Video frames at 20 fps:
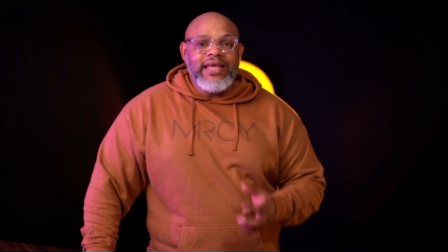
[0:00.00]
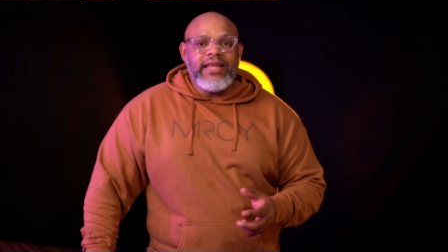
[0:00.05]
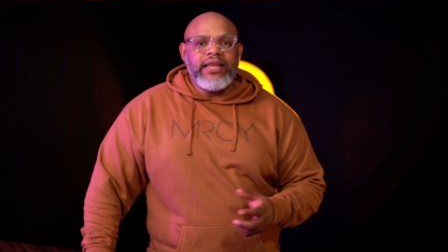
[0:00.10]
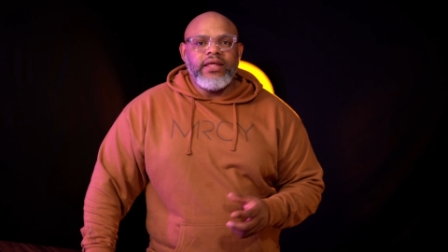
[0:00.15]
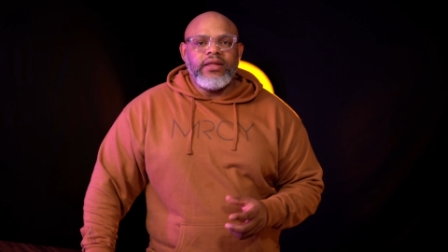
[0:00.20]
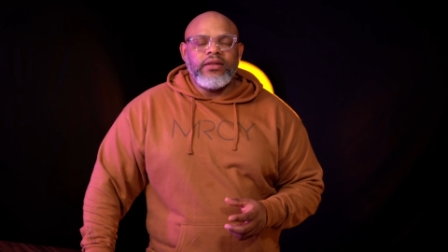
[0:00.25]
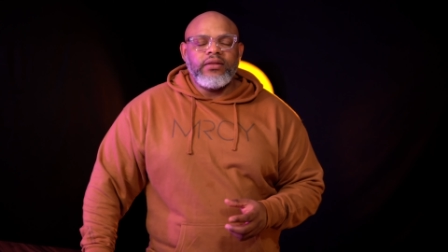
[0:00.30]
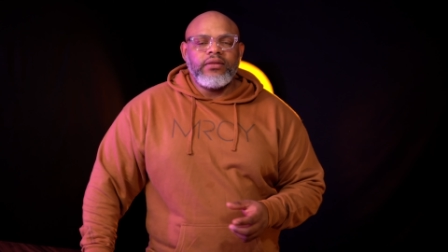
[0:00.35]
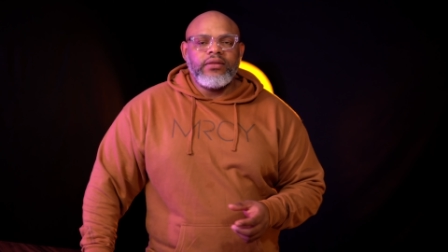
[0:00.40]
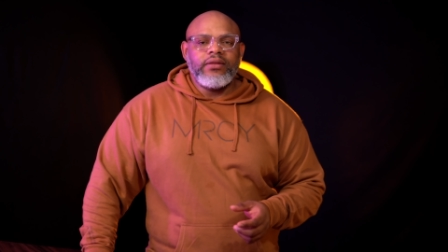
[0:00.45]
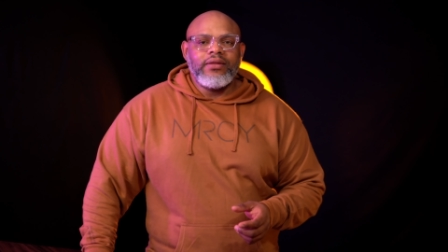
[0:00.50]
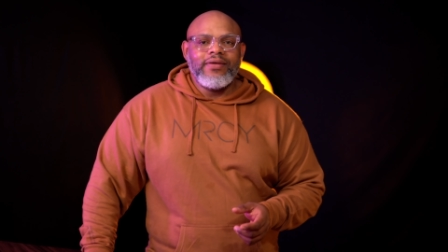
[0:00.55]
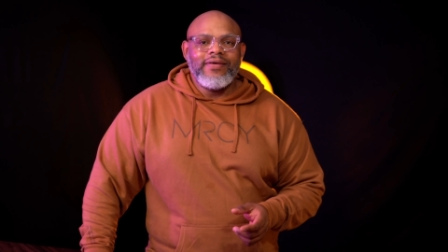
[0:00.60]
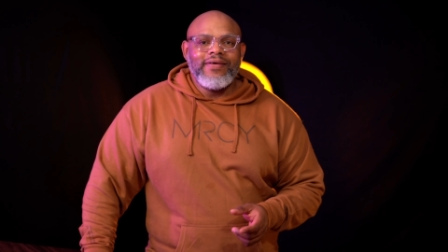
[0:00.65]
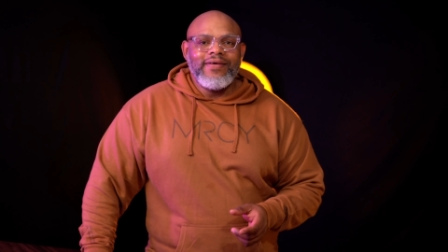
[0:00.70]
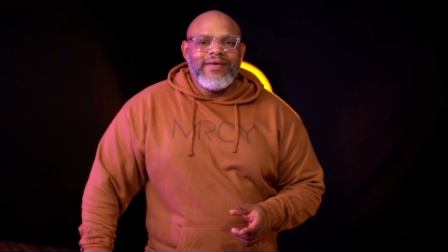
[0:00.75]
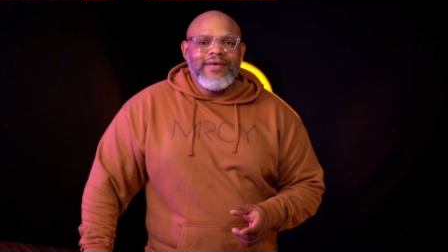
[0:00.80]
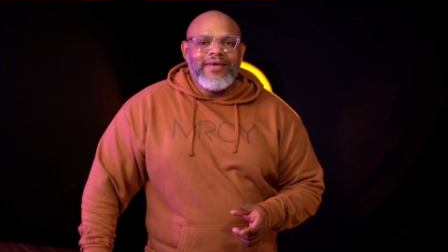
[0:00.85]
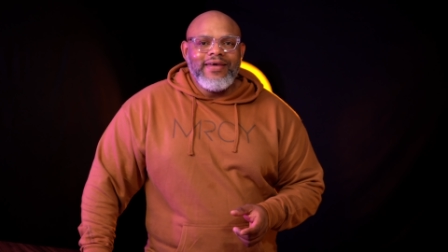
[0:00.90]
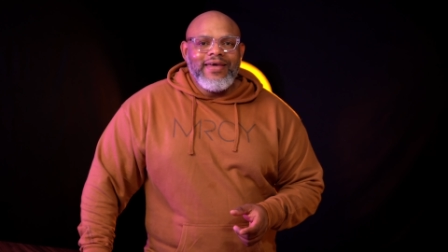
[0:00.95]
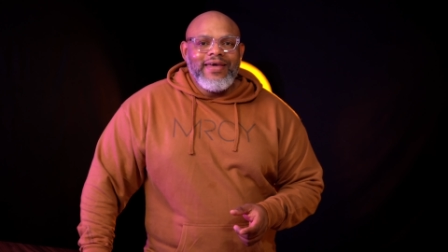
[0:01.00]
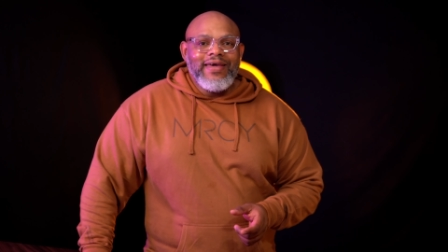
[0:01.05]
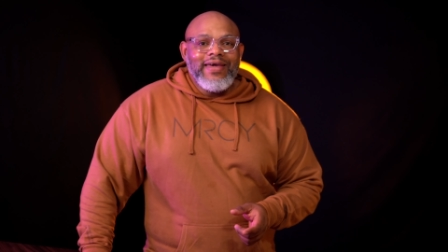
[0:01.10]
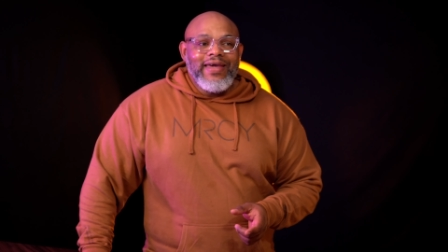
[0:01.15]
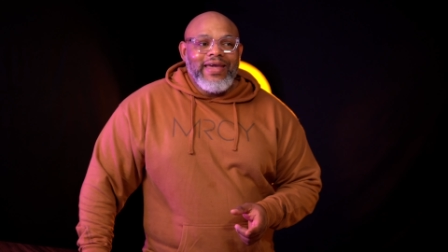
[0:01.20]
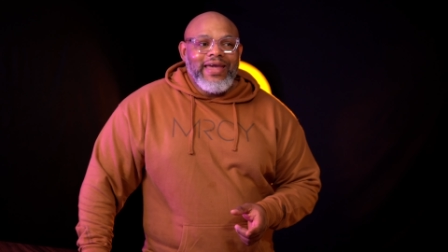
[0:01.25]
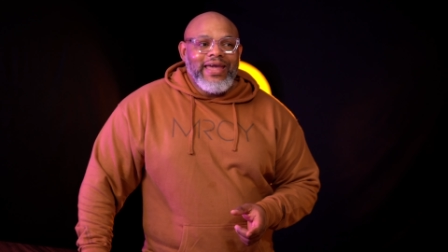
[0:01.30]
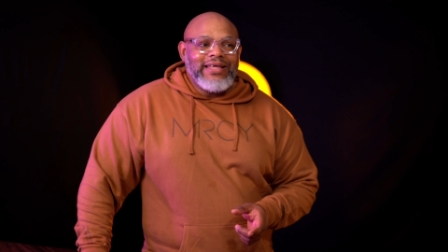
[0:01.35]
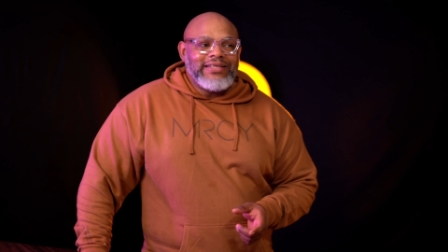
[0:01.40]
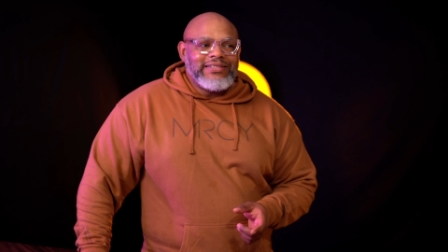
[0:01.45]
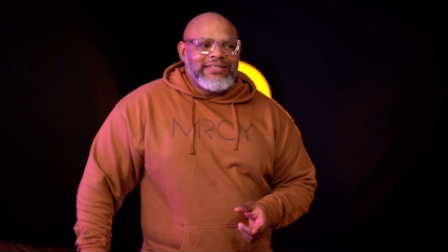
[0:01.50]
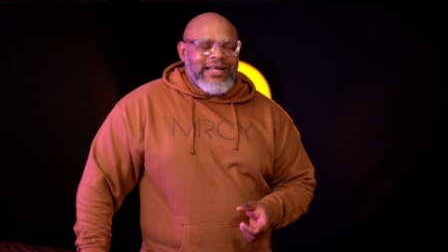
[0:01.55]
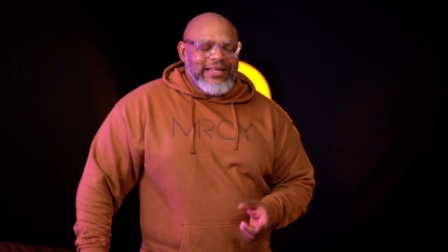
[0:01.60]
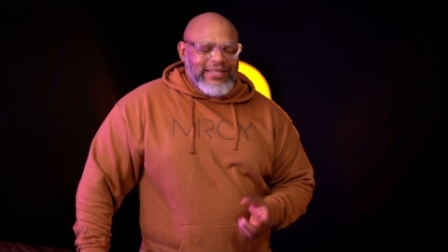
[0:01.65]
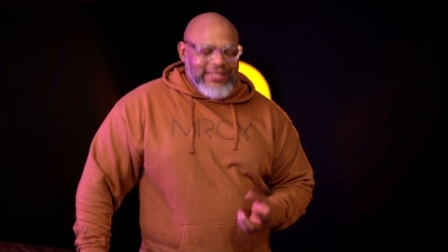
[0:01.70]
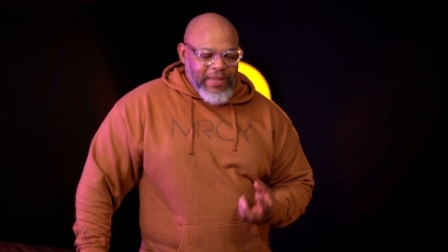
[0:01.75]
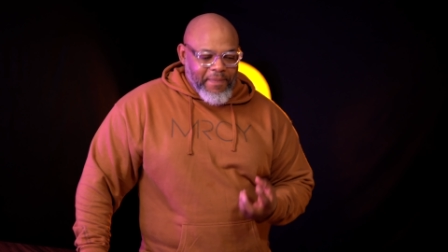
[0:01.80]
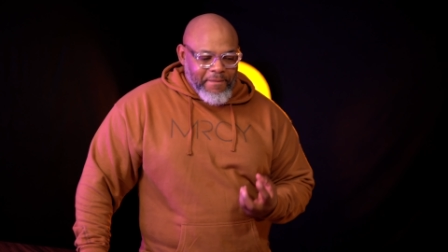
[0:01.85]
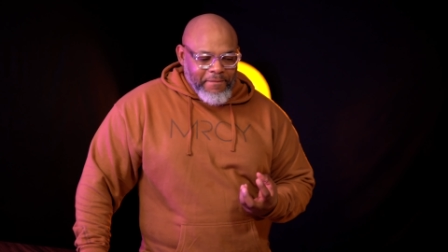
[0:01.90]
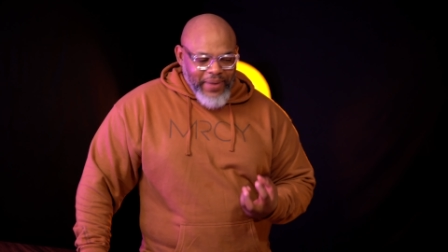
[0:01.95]
healing is
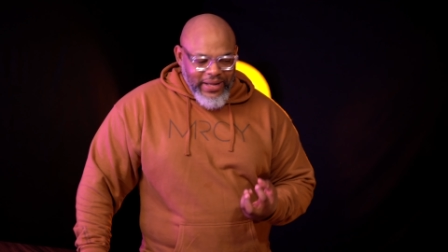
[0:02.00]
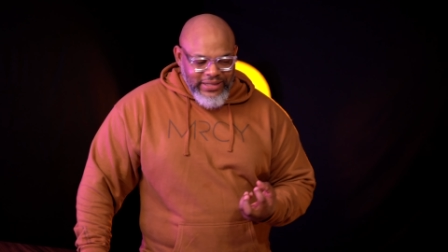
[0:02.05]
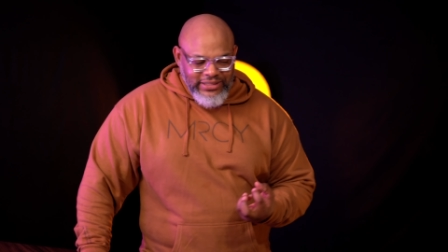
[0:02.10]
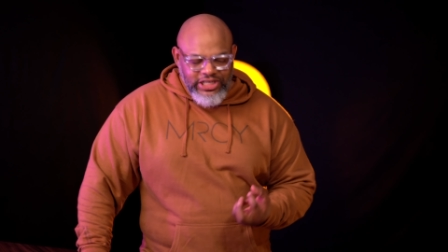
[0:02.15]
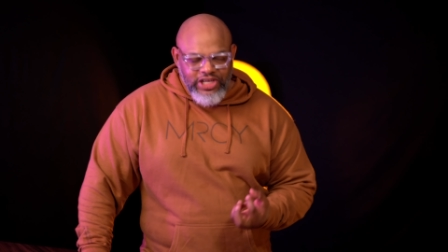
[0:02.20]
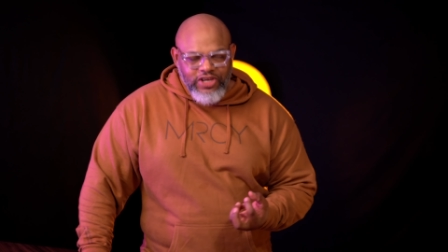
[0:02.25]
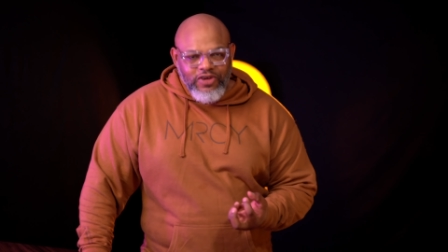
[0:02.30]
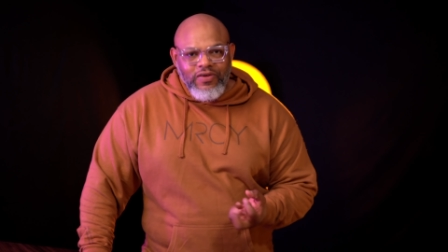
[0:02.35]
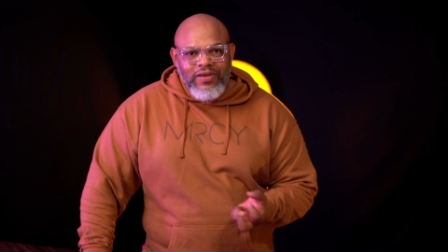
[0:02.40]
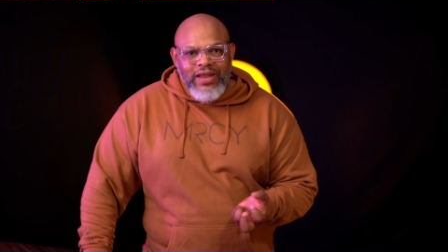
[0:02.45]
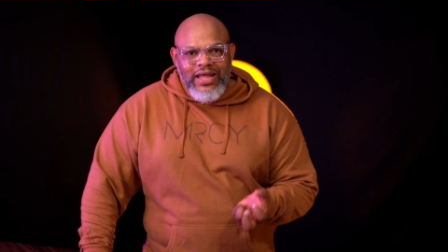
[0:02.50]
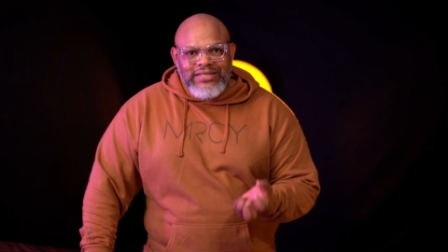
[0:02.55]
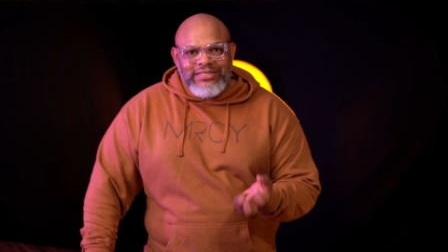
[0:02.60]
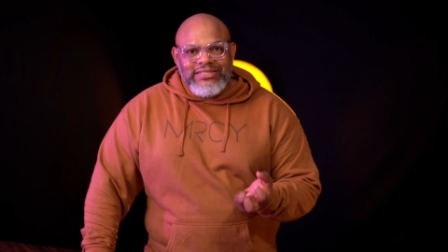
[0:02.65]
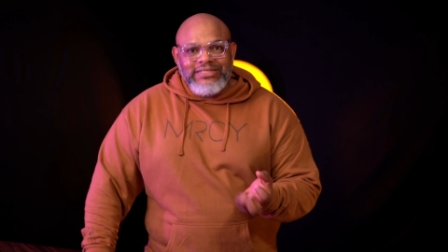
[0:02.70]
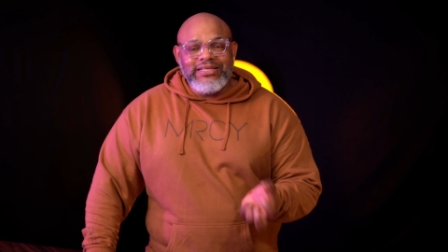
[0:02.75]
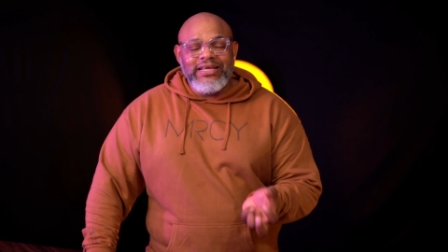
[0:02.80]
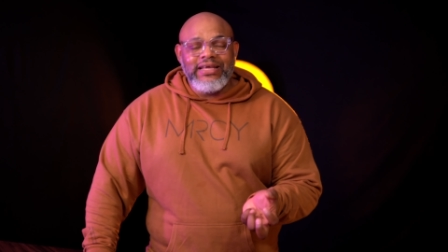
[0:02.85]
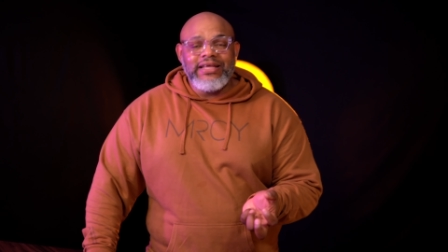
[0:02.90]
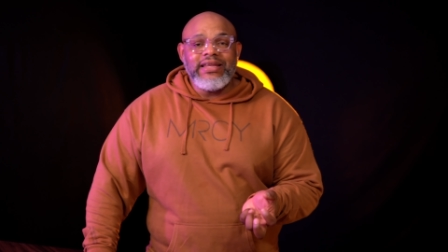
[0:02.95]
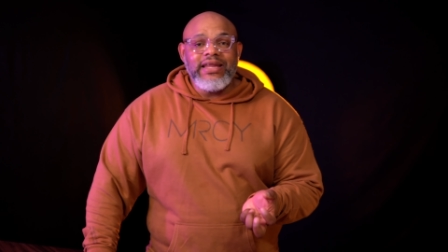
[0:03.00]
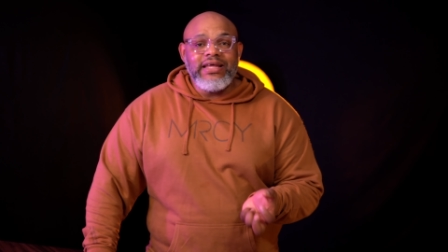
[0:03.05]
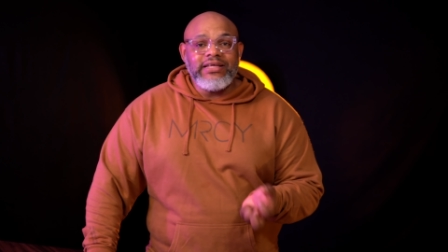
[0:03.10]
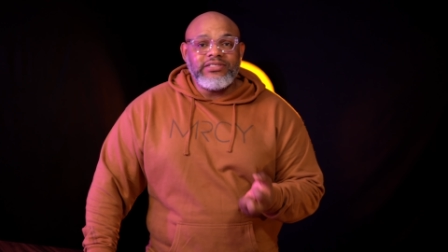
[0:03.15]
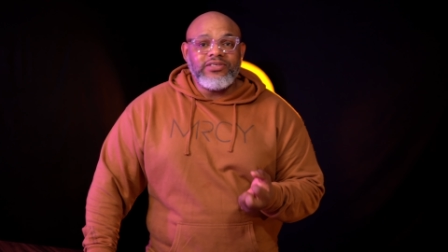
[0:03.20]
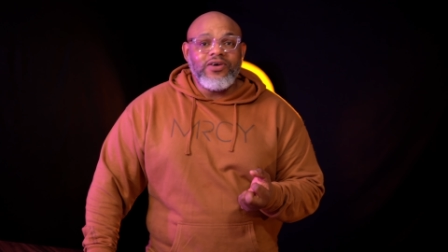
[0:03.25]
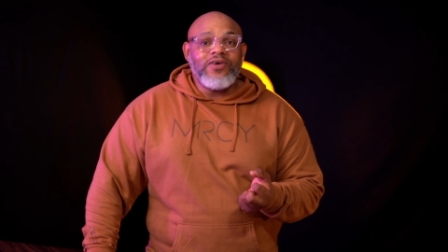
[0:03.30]
that the particular sickness